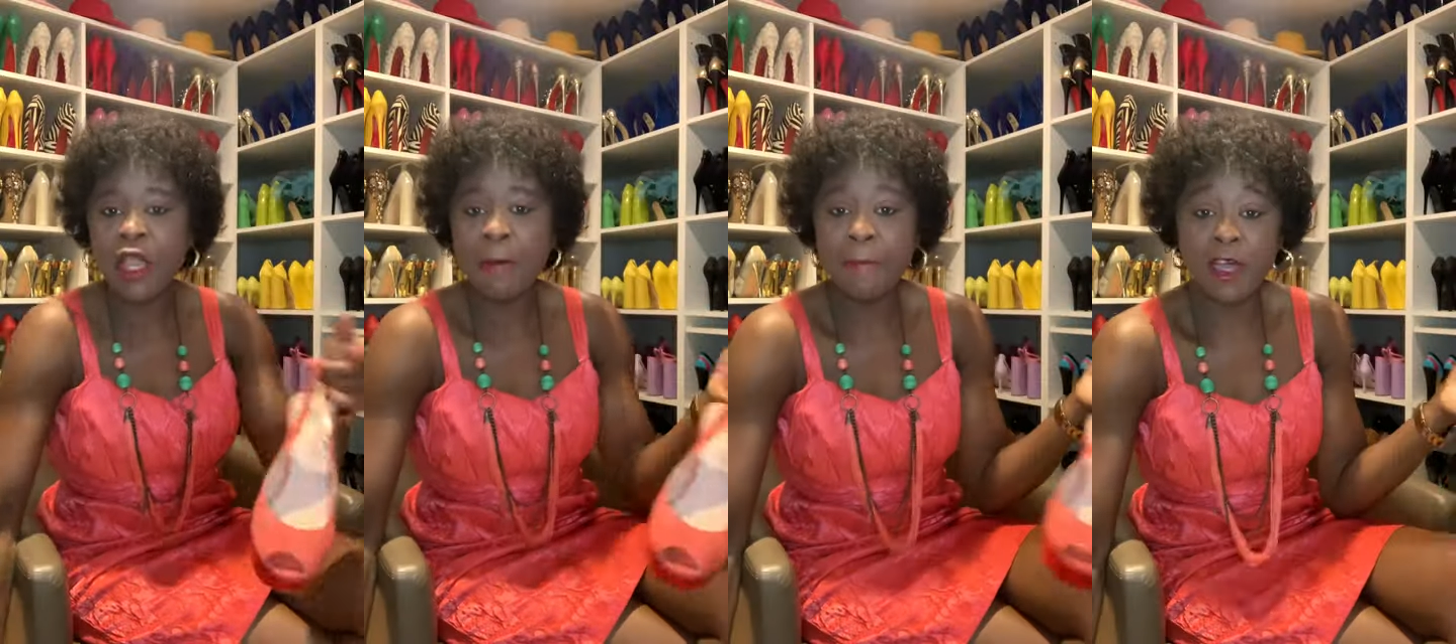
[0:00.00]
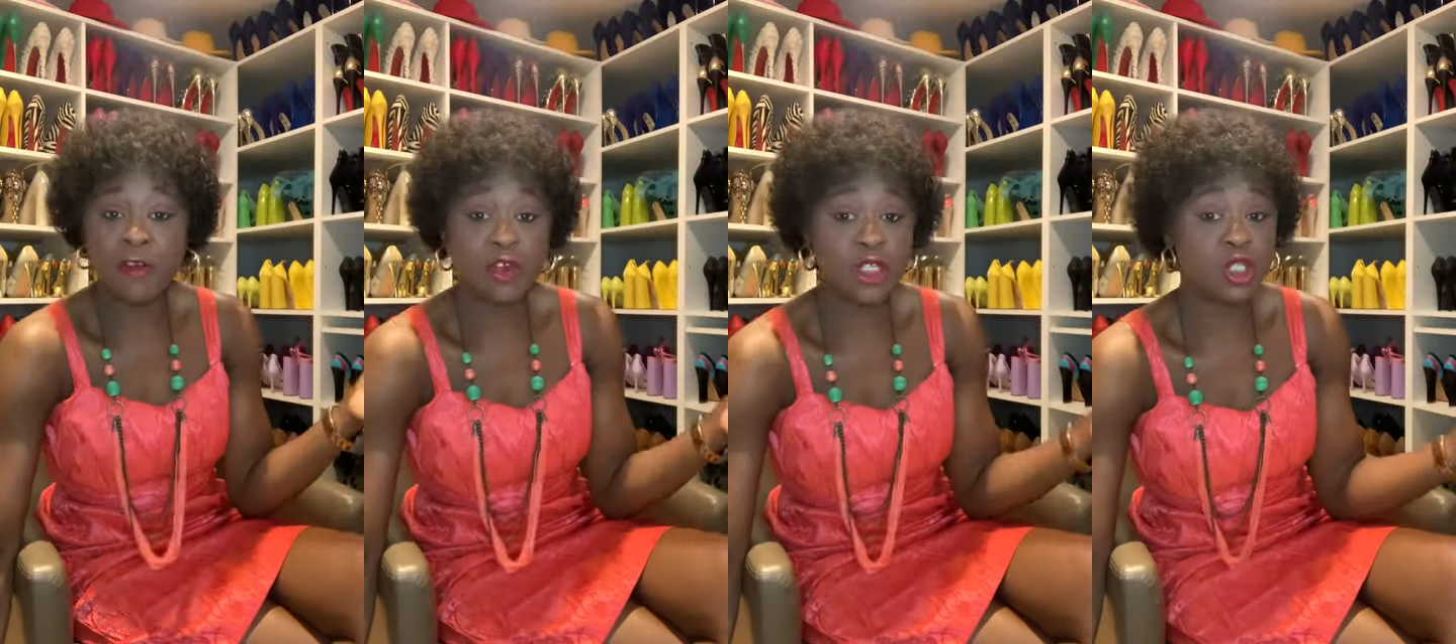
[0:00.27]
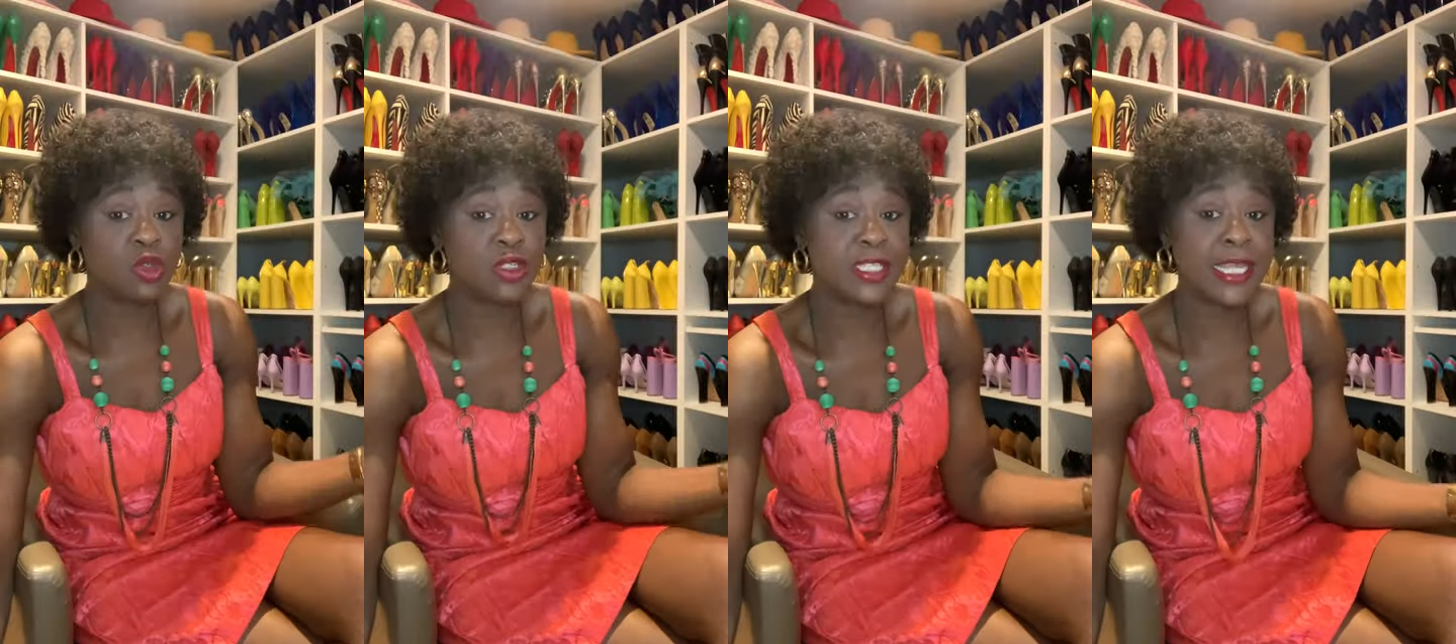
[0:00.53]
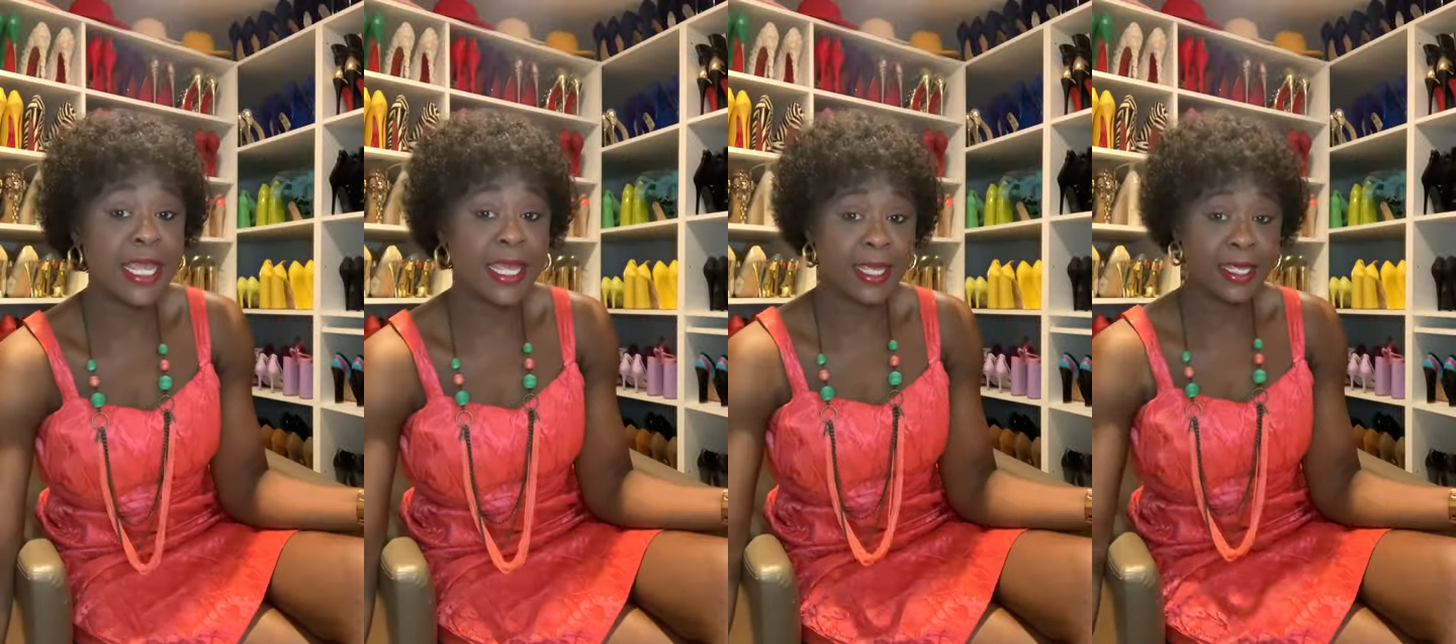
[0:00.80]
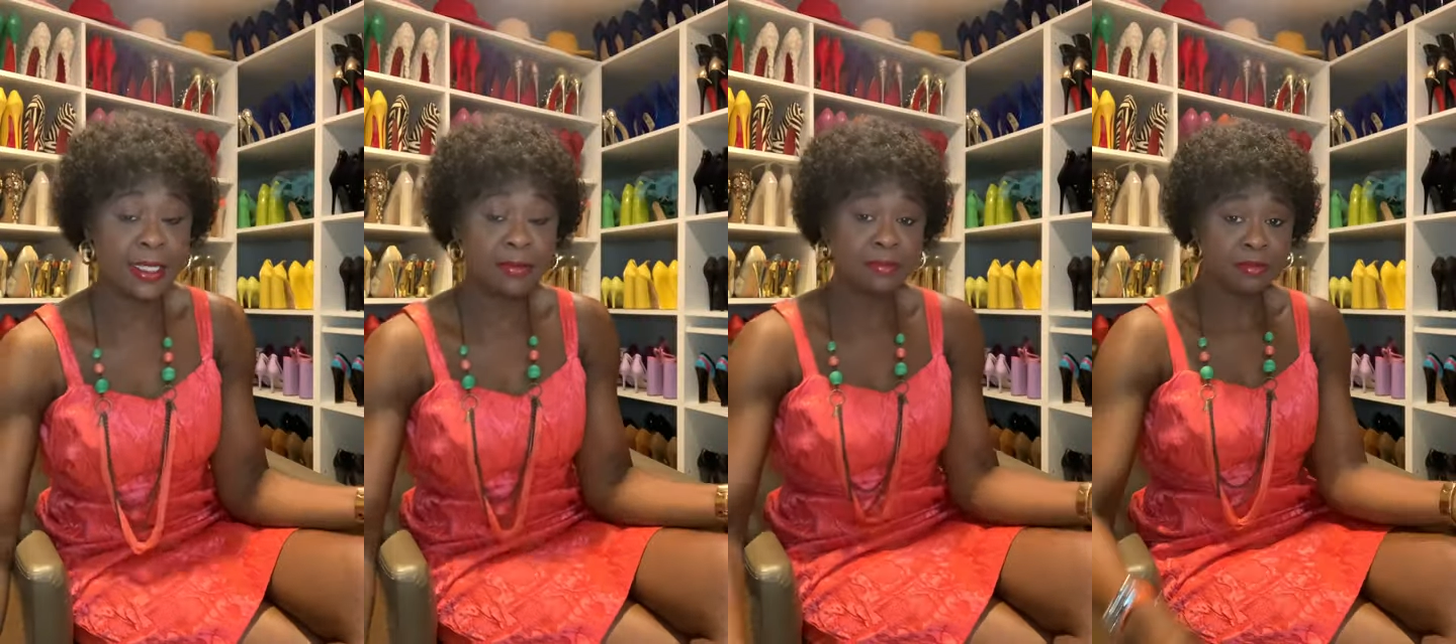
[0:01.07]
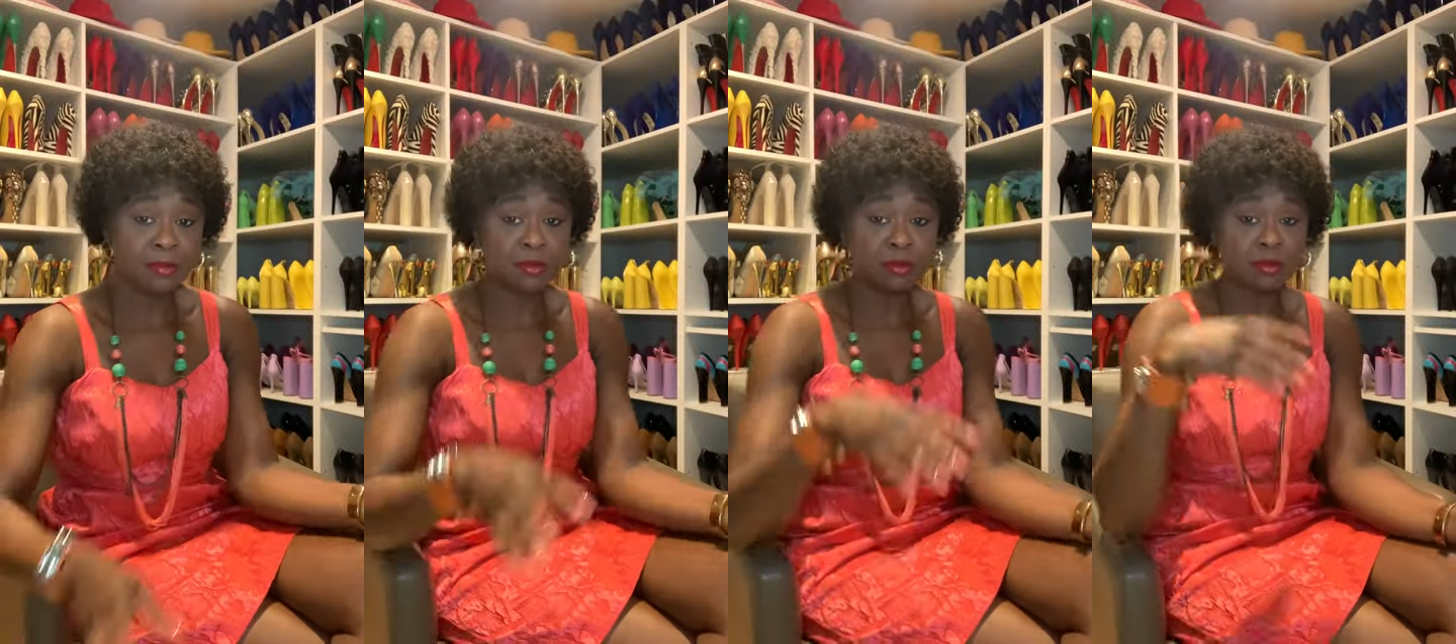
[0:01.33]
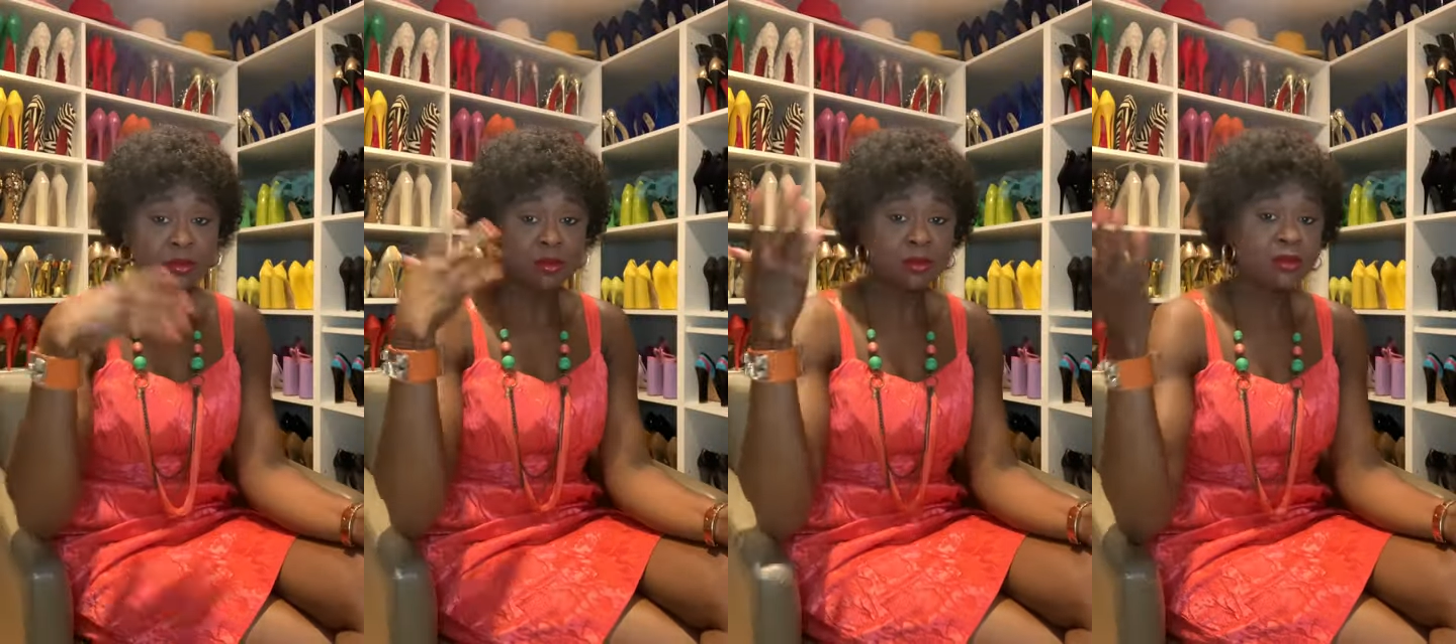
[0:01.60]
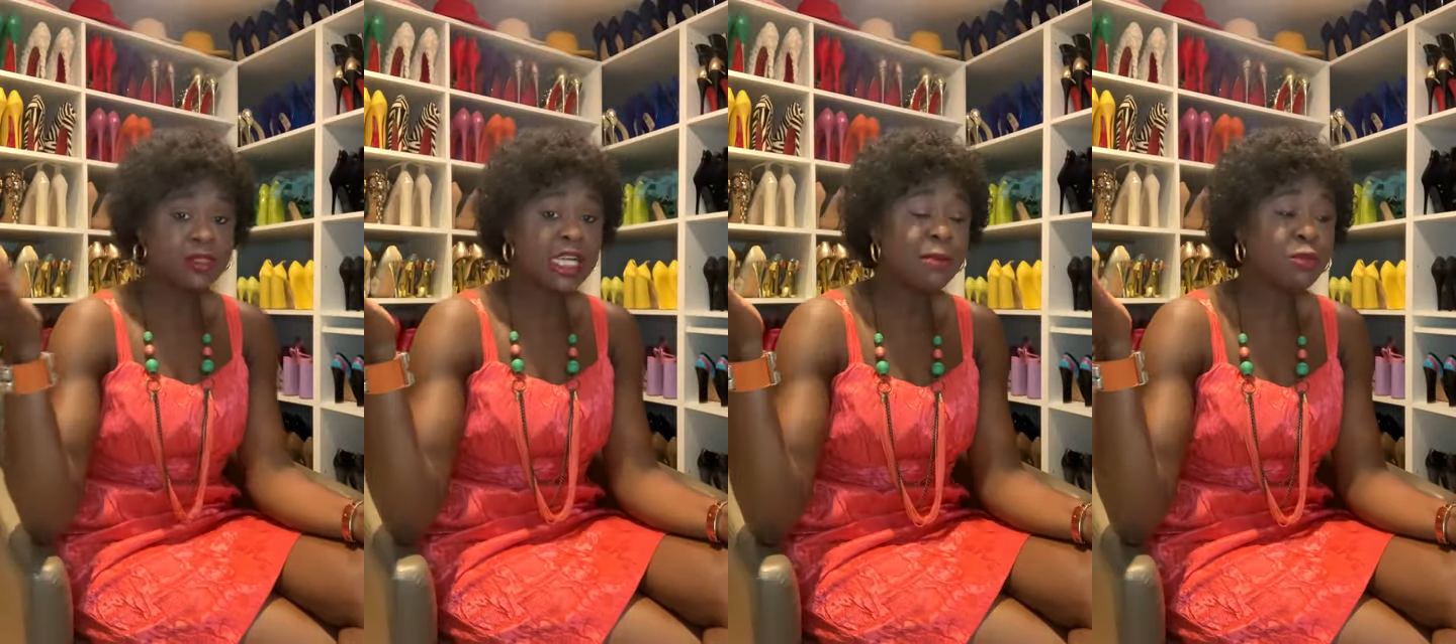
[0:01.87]
But for today,
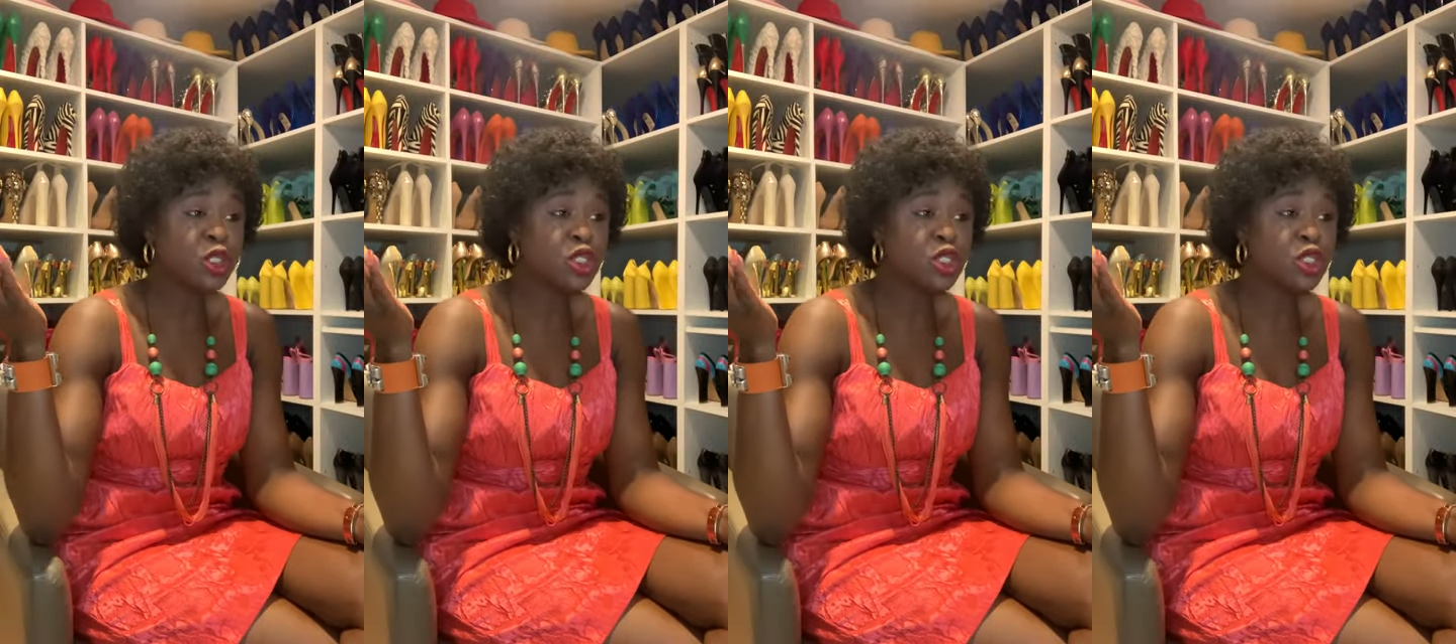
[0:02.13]
I'm